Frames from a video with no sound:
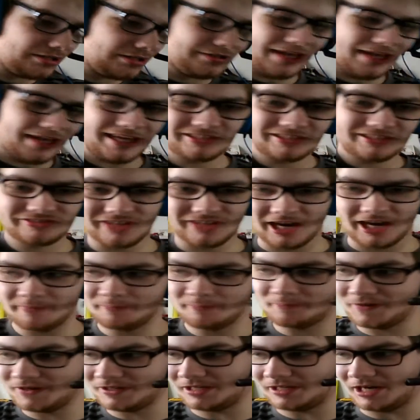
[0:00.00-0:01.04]
Next
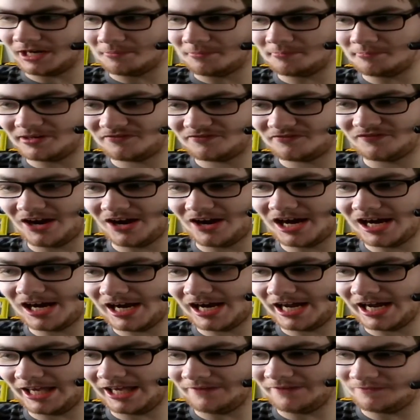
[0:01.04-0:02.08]
up, number
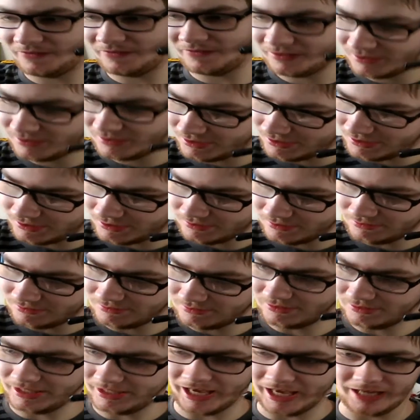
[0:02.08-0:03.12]
5.
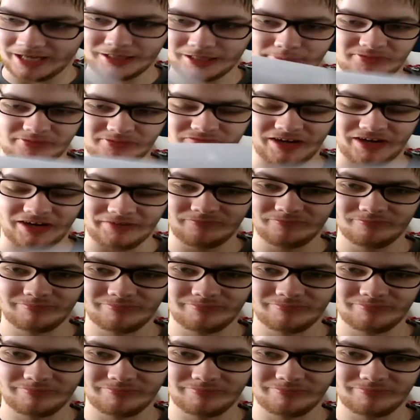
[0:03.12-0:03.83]
Yeah, number five.